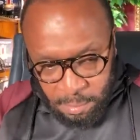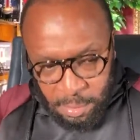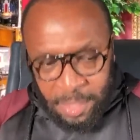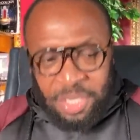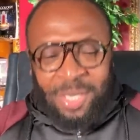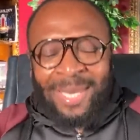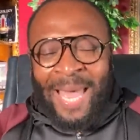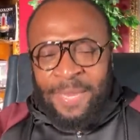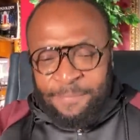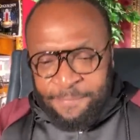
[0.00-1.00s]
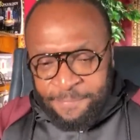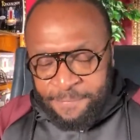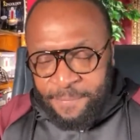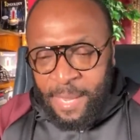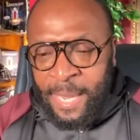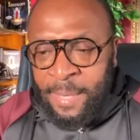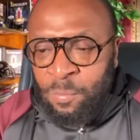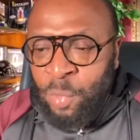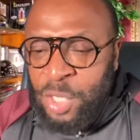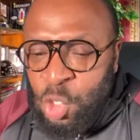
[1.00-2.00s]
in your life.
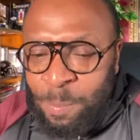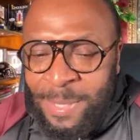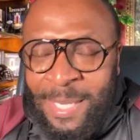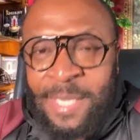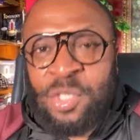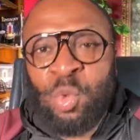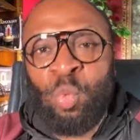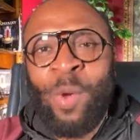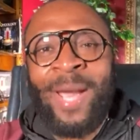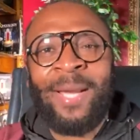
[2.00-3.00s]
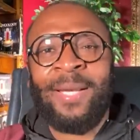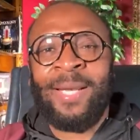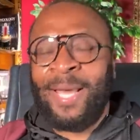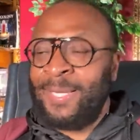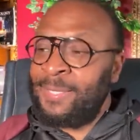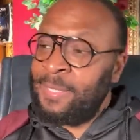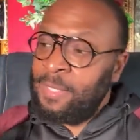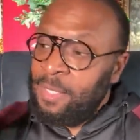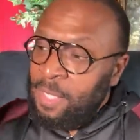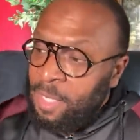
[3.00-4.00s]
And when you begin to recognize it,
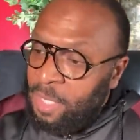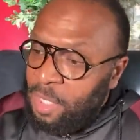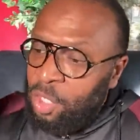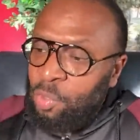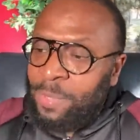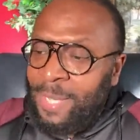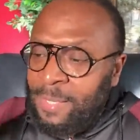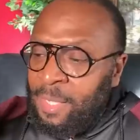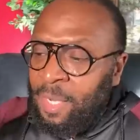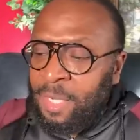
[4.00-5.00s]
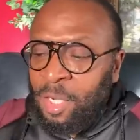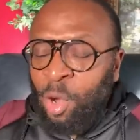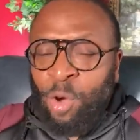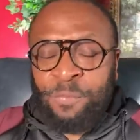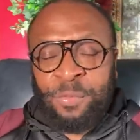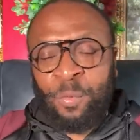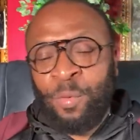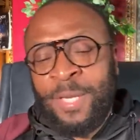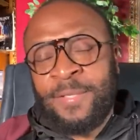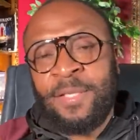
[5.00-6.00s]
you can cut it off. The
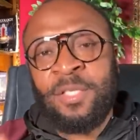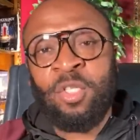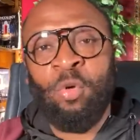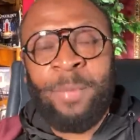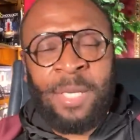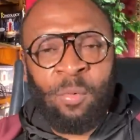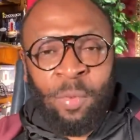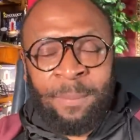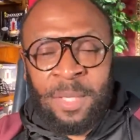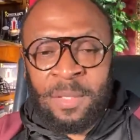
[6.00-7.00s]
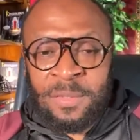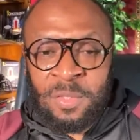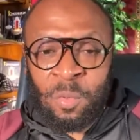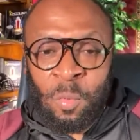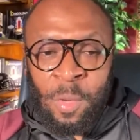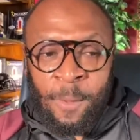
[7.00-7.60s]
reason so many women are so